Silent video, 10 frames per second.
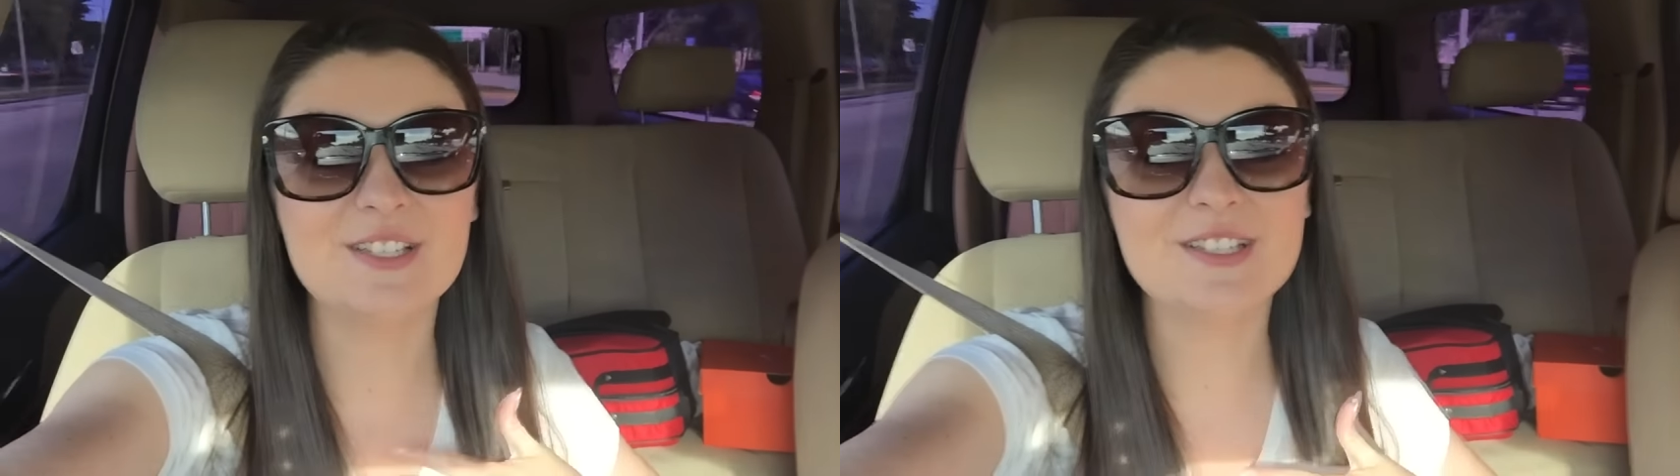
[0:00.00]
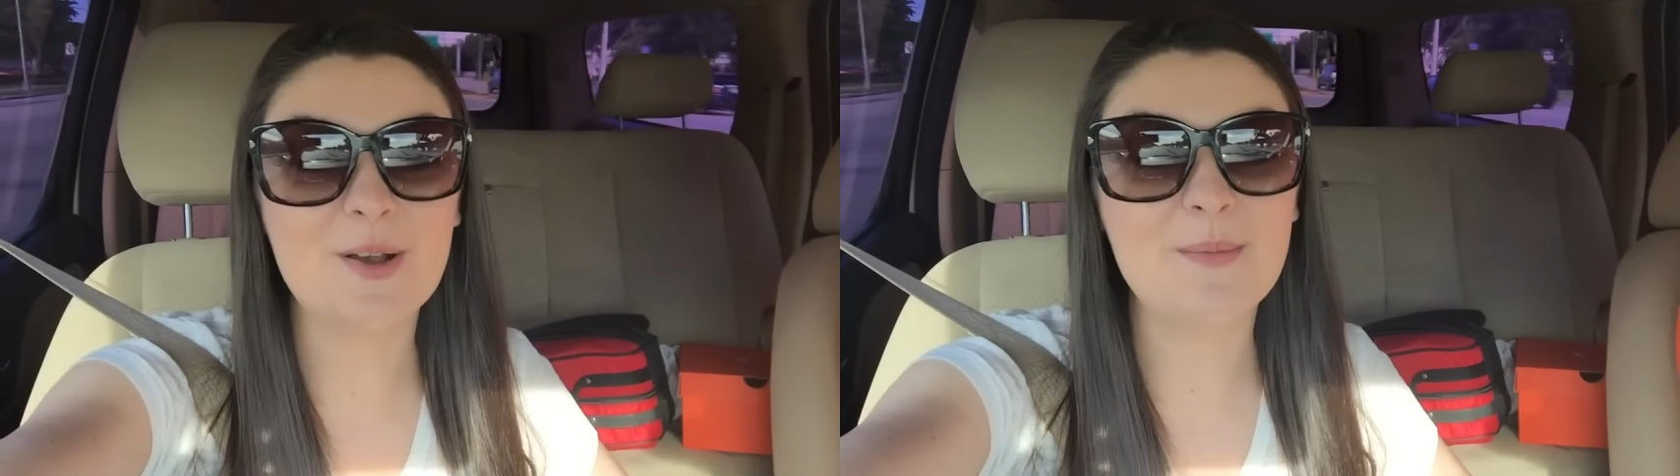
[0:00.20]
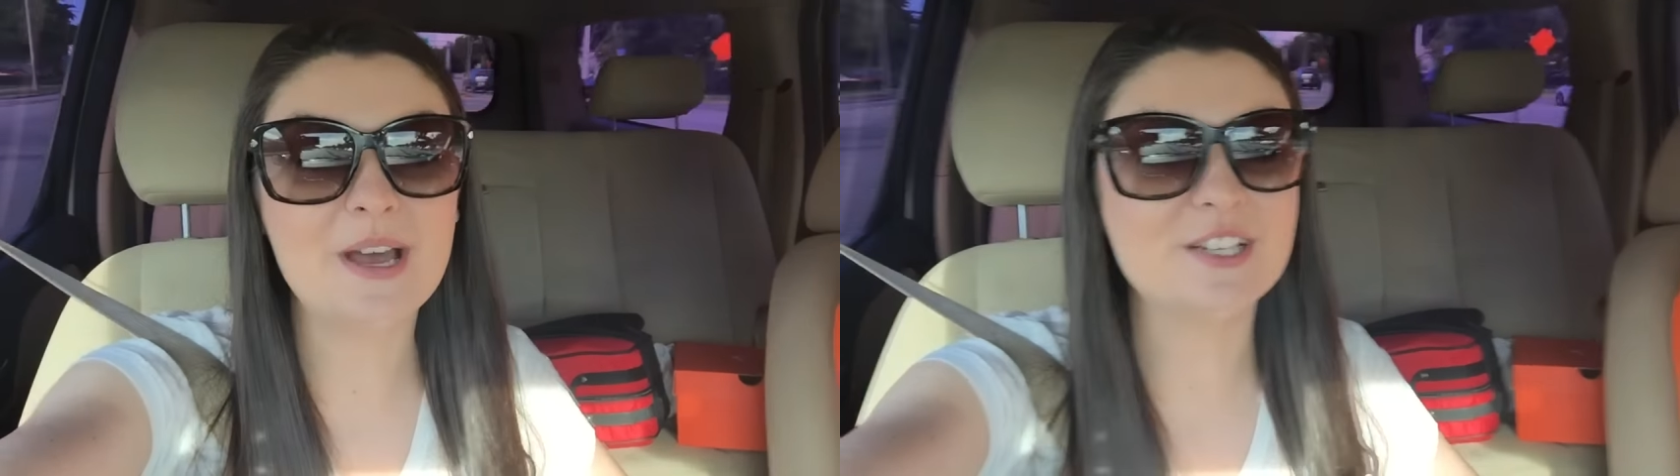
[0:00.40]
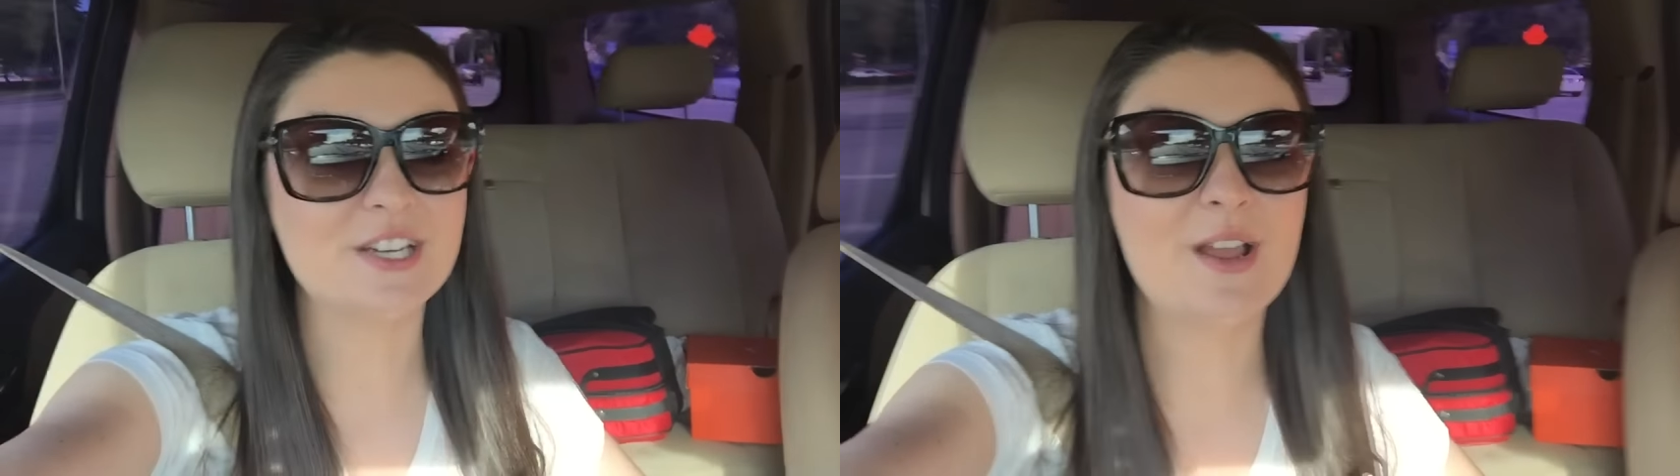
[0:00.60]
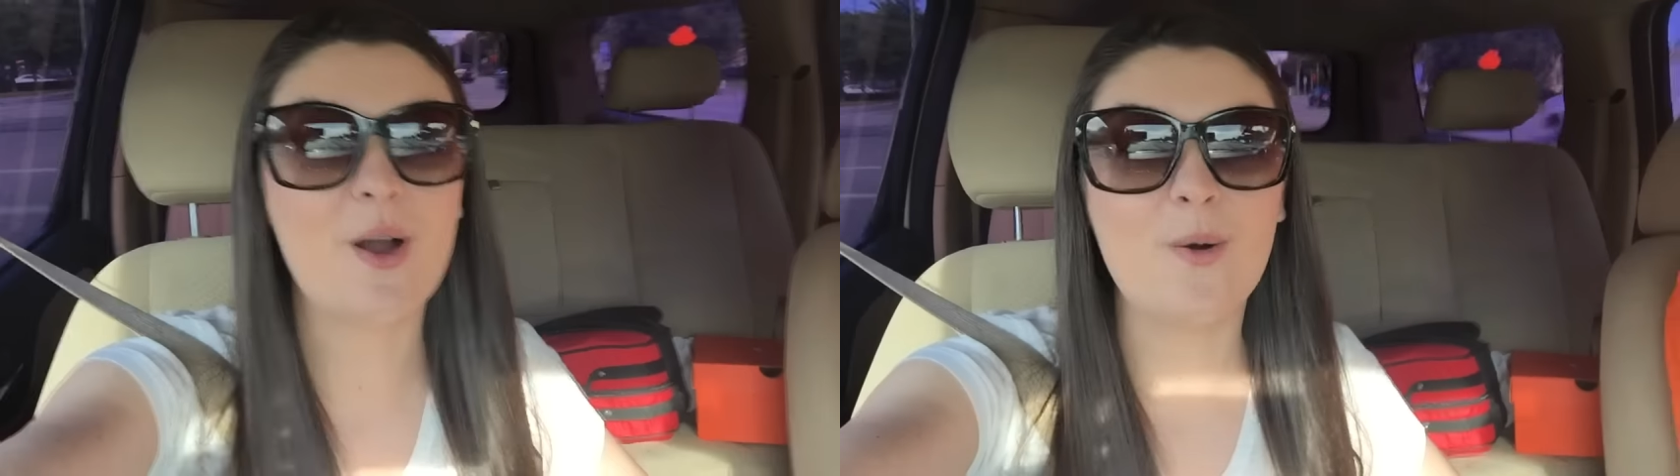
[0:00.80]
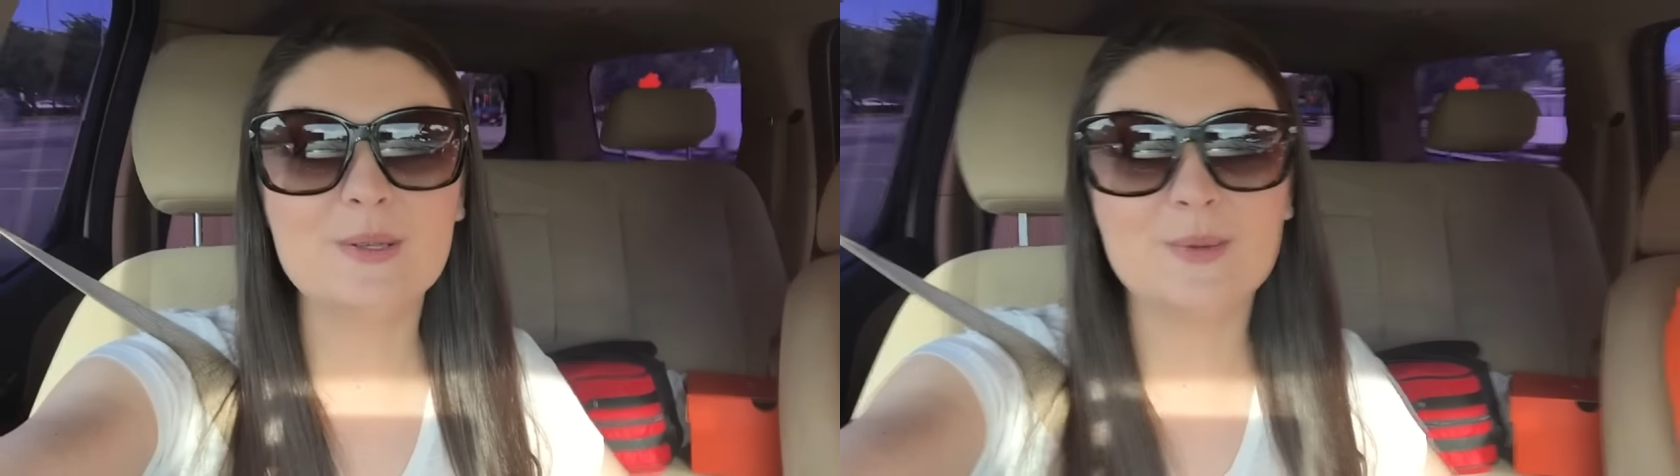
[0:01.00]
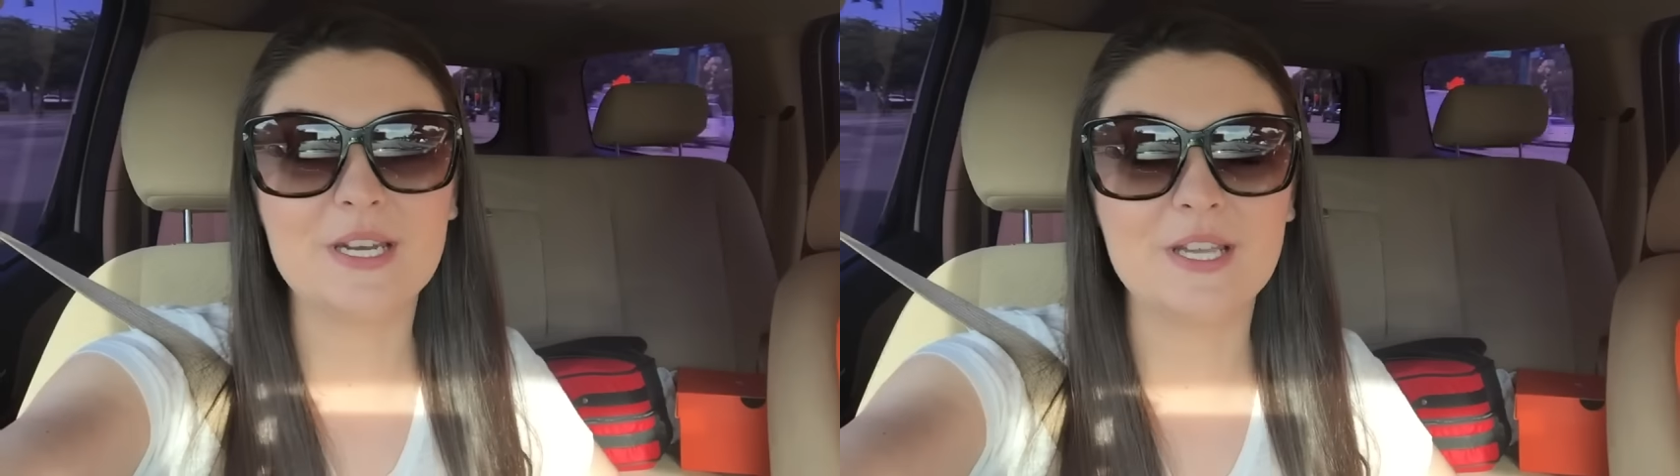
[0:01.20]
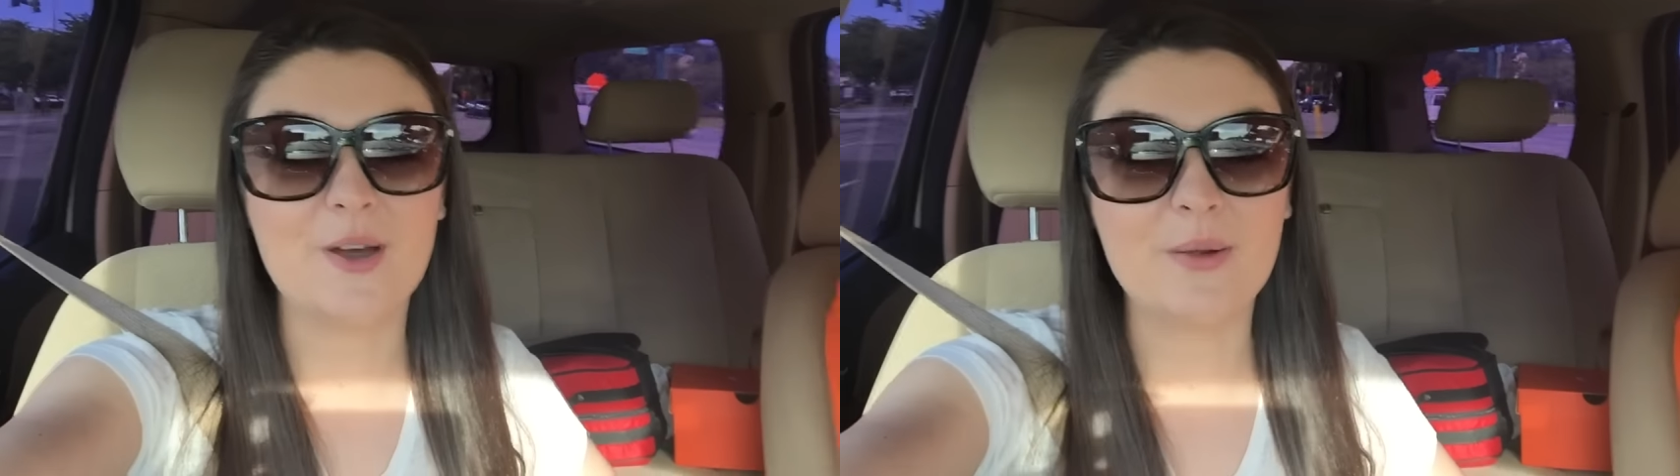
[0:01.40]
so much, and I always wanted to go.